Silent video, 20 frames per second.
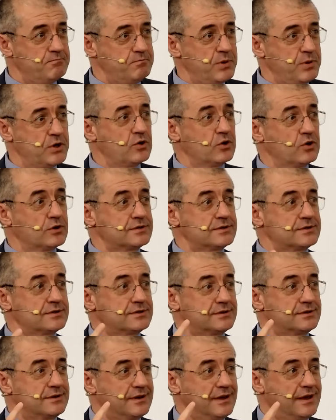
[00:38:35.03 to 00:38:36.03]

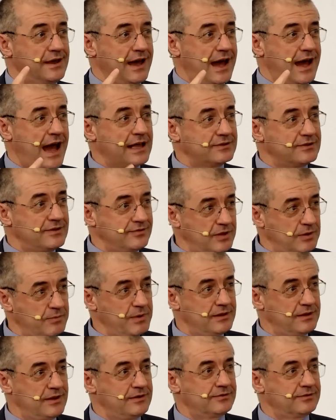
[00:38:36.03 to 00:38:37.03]
because
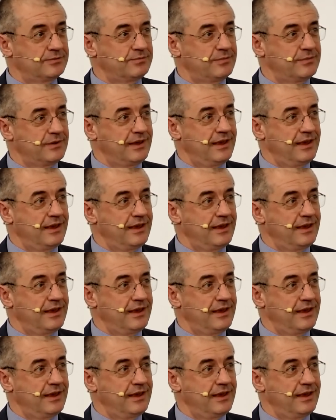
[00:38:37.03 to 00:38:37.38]
antisemitism